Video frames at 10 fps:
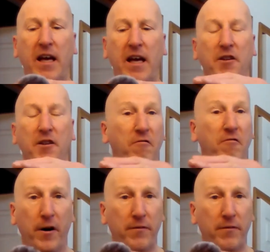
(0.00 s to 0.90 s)
It's
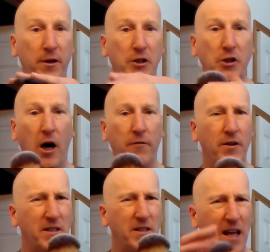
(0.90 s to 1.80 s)
very, very soft.
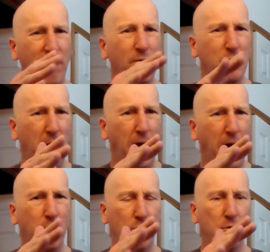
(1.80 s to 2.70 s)
Doesn't have much
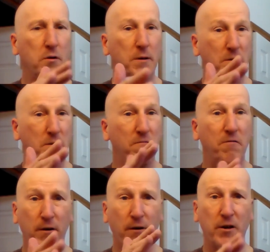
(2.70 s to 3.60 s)
backbone to it, but it's
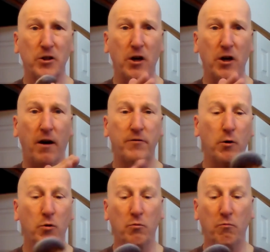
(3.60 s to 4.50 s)
very, very soft. It
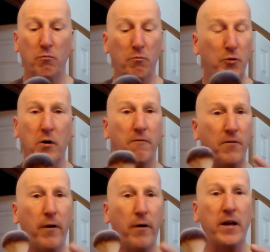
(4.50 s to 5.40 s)
will do a
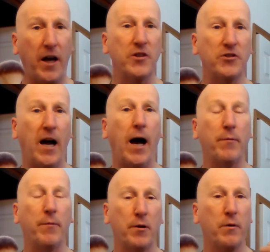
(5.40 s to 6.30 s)
very nice job
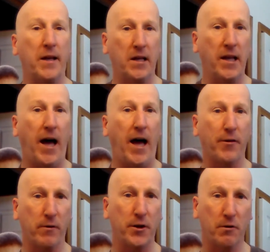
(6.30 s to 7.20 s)
in creating a lather
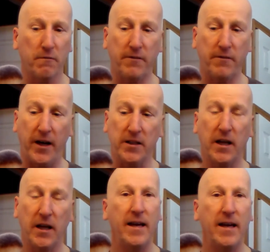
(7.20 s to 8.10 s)
on your face,
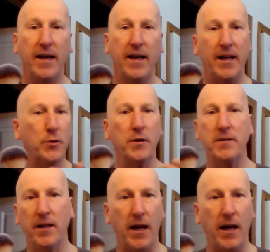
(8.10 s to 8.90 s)
and it's only $10.